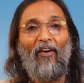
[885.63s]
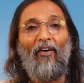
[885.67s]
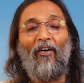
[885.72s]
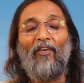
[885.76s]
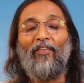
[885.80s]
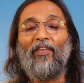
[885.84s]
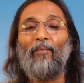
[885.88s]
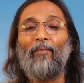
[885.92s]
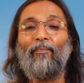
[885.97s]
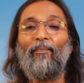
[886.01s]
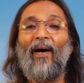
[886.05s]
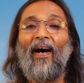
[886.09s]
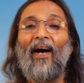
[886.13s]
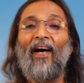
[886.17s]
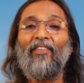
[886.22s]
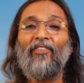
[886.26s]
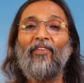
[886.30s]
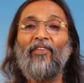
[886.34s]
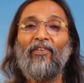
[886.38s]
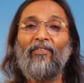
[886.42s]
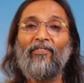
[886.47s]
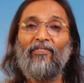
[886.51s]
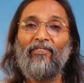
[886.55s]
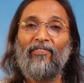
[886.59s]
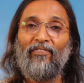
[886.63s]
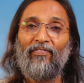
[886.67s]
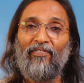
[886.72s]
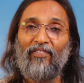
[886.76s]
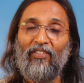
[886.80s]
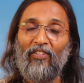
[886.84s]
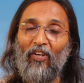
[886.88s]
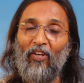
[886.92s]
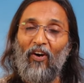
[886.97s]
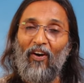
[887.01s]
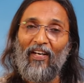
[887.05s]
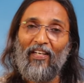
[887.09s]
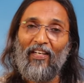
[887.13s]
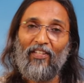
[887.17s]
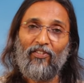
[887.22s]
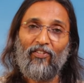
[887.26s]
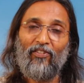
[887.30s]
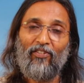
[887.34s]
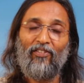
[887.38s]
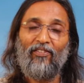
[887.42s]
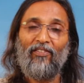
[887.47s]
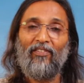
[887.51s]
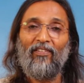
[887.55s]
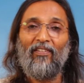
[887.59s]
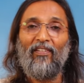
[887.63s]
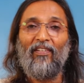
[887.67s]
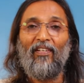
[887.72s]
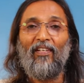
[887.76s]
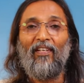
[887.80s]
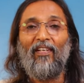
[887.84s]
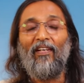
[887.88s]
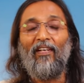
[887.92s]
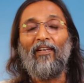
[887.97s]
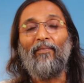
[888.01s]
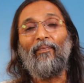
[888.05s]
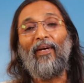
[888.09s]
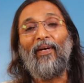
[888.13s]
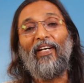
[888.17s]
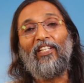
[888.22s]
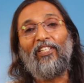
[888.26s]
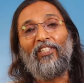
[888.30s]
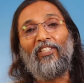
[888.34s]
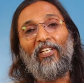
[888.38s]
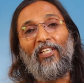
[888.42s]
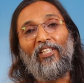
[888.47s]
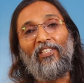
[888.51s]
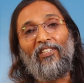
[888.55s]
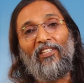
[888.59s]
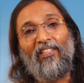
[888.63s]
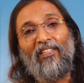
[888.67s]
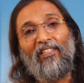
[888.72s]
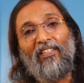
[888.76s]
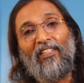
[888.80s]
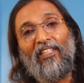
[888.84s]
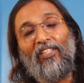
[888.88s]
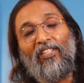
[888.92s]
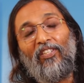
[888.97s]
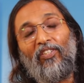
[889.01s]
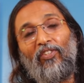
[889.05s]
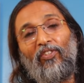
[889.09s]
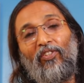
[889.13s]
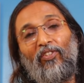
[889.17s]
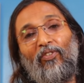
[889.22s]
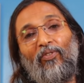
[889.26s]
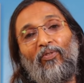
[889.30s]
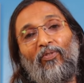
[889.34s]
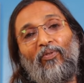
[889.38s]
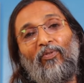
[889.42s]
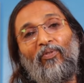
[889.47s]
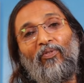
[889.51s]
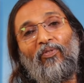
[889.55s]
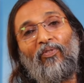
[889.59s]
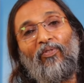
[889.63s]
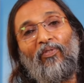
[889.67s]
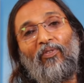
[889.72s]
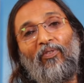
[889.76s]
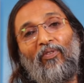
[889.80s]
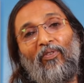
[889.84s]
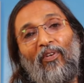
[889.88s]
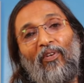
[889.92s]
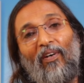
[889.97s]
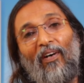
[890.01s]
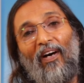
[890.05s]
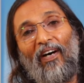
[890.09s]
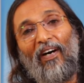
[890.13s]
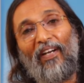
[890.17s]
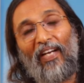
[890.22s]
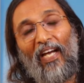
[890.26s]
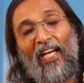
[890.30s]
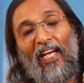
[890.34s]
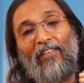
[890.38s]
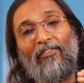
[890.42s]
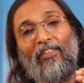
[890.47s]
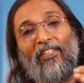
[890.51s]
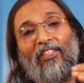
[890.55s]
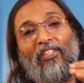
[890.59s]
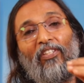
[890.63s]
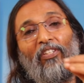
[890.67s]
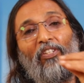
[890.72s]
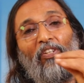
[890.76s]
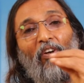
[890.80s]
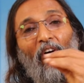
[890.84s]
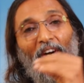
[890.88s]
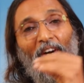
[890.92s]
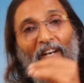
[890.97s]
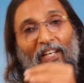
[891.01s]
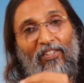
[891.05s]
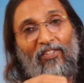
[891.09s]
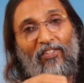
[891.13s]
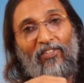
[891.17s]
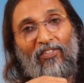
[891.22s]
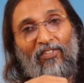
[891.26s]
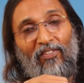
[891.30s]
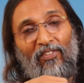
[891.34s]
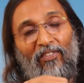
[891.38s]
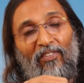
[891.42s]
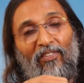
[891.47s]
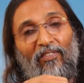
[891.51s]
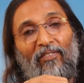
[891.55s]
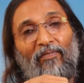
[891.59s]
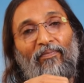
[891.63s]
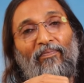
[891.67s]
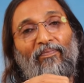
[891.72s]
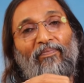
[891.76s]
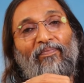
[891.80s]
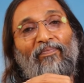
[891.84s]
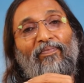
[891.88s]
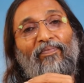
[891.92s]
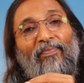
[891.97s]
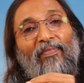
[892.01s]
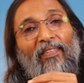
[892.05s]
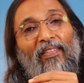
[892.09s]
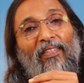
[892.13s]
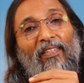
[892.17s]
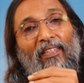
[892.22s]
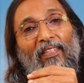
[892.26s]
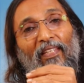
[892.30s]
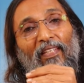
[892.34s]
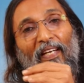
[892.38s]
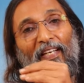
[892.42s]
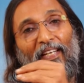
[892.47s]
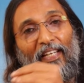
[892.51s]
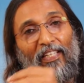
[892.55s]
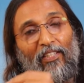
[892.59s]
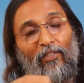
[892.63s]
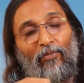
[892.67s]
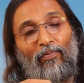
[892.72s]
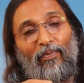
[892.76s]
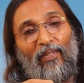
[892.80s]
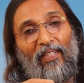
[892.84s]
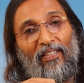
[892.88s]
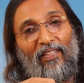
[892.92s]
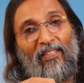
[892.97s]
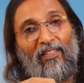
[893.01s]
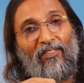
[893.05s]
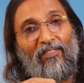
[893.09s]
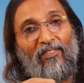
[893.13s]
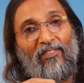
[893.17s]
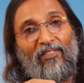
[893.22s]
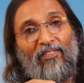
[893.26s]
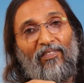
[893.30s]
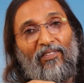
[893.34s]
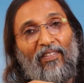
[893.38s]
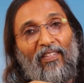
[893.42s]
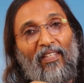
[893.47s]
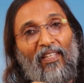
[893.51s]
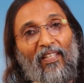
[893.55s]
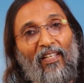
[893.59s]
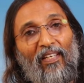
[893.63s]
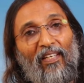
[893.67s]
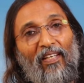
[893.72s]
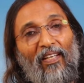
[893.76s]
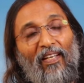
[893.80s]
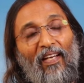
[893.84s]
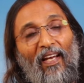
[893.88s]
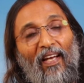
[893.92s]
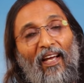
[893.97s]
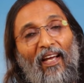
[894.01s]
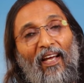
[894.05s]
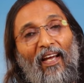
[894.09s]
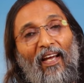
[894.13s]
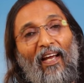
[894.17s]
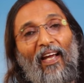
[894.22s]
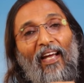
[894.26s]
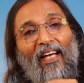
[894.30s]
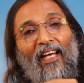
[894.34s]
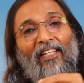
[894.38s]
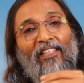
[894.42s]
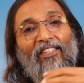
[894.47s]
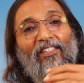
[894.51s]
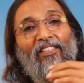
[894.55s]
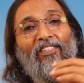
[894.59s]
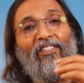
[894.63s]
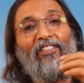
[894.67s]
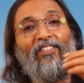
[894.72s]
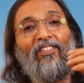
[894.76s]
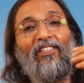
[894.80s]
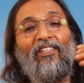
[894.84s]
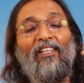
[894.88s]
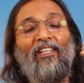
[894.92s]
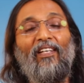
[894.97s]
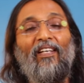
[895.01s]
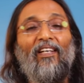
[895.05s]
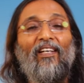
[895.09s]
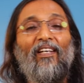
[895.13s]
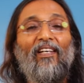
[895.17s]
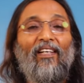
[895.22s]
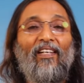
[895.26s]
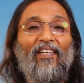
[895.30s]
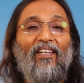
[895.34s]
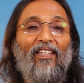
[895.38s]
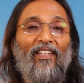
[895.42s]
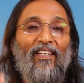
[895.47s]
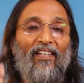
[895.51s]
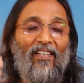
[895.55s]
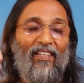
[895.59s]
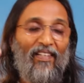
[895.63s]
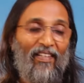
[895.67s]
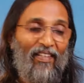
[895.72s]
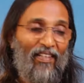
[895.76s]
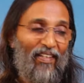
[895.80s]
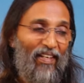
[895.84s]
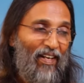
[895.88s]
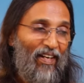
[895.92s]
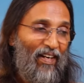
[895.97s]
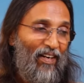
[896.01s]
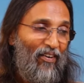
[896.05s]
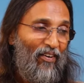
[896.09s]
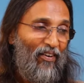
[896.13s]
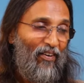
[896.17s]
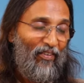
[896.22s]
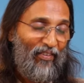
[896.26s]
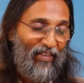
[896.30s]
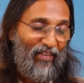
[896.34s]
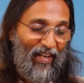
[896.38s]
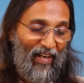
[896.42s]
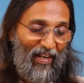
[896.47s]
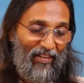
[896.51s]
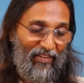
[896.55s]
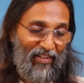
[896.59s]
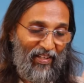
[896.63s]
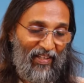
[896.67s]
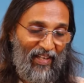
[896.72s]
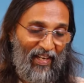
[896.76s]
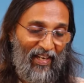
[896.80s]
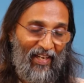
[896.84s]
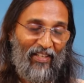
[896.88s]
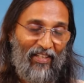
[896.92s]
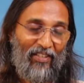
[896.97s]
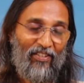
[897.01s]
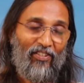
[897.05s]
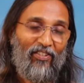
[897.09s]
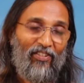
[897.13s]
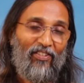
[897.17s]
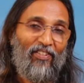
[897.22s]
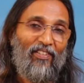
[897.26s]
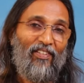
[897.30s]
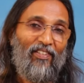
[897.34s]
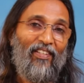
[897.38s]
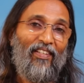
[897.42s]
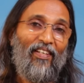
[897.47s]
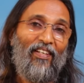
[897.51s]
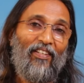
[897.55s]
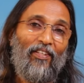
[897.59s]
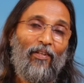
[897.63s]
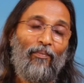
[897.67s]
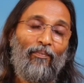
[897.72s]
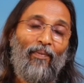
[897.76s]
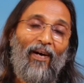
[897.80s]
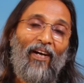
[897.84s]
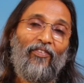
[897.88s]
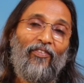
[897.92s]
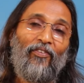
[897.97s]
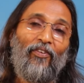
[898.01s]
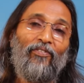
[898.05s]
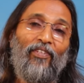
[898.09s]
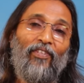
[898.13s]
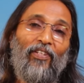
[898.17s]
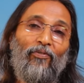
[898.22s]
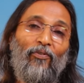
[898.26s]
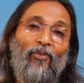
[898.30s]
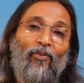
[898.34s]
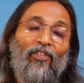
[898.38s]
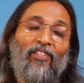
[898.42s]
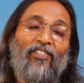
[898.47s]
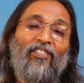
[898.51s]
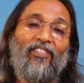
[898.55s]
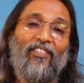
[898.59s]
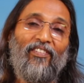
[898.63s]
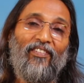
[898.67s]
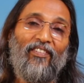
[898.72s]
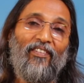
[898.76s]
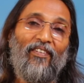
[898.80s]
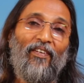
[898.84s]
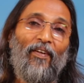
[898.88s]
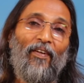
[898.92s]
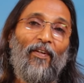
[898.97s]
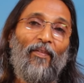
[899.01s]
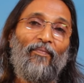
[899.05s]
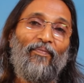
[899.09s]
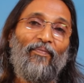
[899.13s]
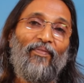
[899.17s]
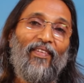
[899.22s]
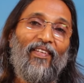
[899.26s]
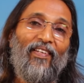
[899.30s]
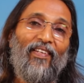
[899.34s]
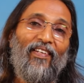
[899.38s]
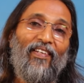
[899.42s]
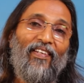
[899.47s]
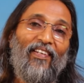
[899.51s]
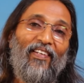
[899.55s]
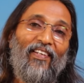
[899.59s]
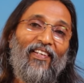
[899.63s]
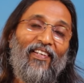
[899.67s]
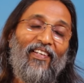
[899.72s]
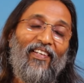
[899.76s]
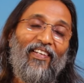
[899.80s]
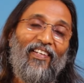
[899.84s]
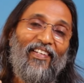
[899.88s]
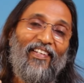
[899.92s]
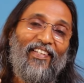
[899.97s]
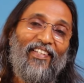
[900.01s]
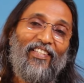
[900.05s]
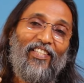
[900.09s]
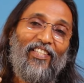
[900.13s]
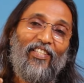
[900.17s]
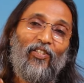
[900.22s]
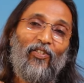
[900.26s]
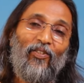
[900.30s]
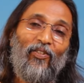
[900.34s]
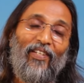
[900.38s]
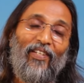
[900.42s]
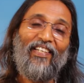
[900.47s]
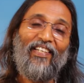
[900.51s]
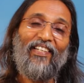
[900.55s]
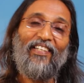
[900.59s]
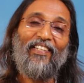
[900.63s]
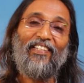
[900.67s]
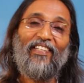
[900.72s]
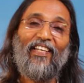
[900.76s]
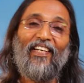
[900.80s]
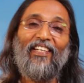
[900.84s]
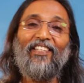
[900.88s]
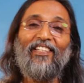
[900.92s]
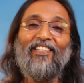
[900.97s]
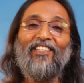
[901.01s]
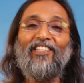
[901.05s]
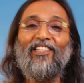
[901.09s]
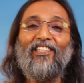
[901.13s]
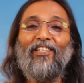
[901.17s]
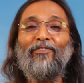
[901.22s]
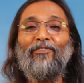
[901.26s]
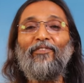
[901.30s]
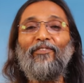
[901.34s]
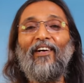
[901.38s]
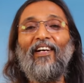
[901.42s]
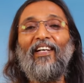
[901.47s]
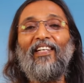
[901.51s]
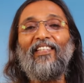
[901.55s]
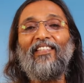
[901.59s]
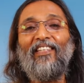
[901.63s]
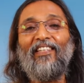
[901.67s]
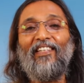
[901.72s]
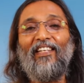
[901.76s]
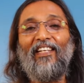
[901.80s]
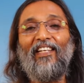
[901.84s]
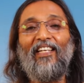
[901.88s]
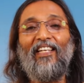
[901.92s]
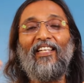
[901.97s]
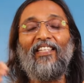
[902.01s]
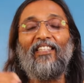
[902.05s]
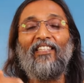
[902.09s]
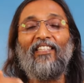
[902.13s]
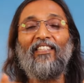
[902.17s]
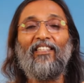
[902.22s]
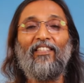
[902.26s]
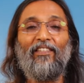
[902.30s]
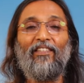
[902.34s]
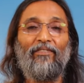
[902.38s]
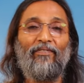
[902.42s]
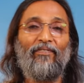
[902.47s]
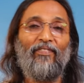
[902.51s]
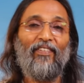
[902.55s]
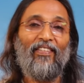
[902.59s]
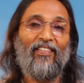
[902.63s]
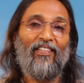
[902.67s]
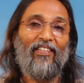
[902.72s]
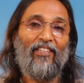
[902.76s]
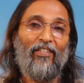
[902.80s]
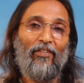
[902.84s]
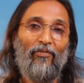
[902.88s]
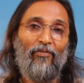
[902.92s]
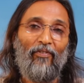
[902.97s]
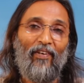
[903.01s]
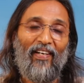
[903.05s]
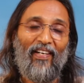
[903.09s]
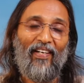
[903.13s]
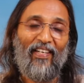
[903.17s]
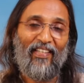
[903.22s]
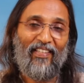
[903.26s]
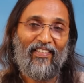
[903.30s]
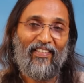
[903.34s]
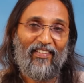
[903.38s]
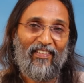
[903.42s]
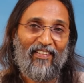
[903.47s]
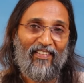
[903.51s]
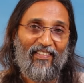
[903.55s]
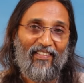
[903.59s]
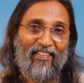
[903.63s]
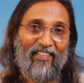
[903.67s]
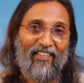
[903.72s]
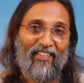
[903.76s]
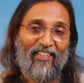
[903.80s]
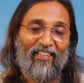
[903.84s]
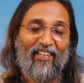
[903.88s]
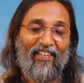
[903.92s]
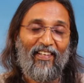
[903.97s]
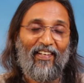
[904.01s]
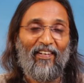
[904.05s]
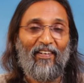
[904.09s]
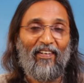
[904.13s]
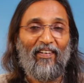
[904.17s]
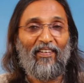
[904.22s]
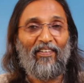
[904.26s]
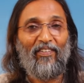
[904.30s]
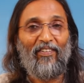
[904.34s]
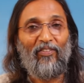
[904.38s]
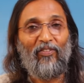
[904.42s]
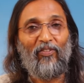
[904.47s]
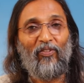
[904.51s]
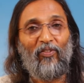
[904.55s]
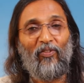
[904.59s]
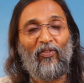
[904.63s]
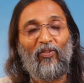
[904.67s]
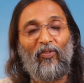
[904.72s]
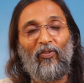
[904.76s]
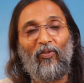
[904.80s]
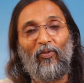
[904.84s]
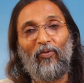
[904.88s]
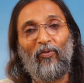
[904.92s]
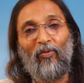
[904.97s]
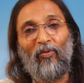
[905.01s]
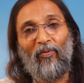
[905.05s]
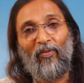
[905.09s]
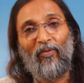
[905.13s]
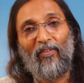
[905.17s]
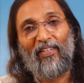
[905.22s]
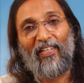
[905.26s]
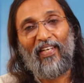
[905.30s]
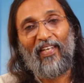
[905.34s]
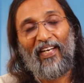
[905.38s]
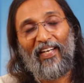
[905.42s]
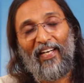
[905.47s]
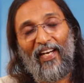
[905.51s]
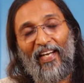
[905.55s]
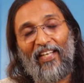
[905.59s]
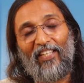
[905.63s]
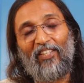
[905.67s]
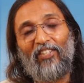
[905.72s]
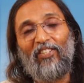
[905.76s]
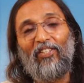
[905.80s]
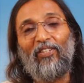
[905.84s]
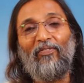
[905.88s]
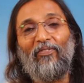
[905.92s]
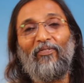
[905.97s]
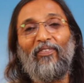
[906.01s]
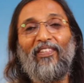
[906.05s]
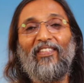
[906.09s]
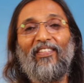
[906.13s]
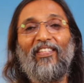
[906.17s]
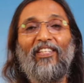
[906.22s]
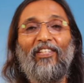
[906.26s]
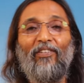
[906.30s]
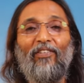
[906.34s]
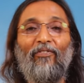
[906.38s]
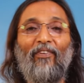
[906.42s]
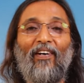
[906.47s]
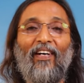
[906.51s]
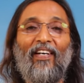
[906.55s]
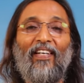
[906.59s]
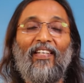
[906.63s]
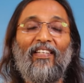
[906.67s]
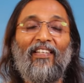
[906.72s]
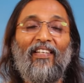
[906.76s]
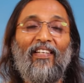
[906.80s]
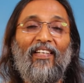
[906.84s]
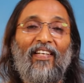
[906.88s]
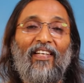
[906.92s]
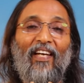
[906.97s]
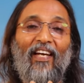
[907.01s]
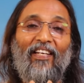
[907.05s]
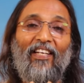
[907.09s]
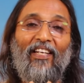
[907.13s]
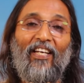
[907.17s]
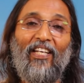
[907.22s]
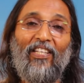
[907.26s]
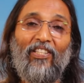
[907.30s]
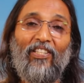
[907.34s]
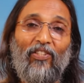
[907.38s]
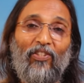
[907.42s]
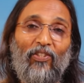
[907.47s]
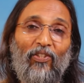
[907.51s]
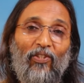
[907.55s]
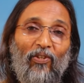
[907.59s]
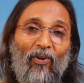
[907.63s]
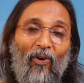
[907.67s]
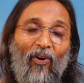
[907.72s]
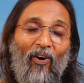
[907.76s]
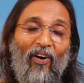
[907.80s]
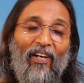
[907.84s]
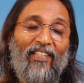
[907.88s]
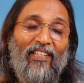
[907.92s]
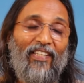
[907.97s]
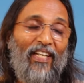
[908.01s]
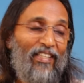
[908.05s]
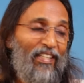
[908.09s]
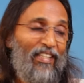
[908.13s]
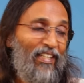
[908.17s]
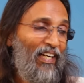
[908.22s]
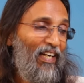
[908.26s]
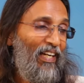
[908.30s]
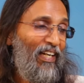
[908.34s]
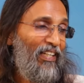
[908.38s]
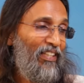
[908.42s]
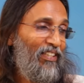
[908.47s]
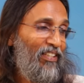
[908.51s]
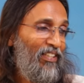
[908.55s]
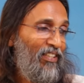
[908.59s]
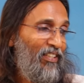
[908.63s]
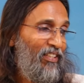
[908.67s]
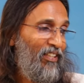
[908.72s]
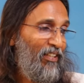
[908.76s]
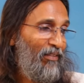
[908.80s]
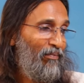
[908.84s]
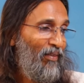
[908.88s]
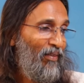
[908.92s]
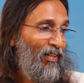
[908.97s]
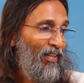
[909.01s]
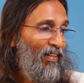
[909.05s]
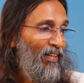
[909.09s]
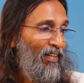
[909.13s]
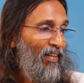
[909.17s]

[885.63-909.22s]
On the path of knowledge, meditation is to arrive at knowledge and experience. And on the other hand, in the path of devotion, it is intensify the relationship with the divine. to connect with the divine and enjoy that relationship.